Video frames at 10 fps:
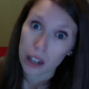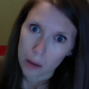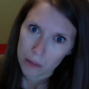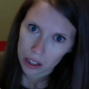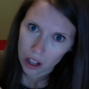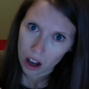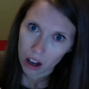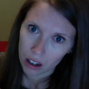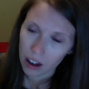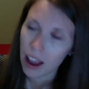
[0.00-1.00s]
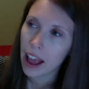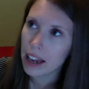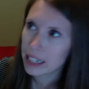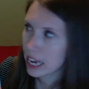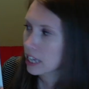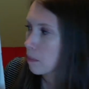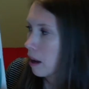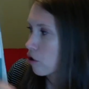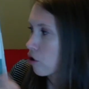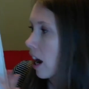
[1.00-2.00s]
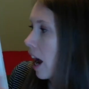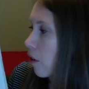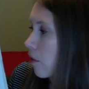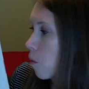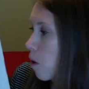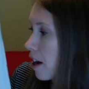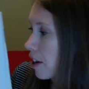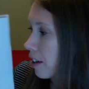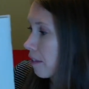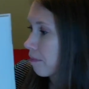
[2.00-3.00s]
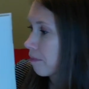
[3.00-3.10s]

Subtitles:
comes along and takes Petra out of the water.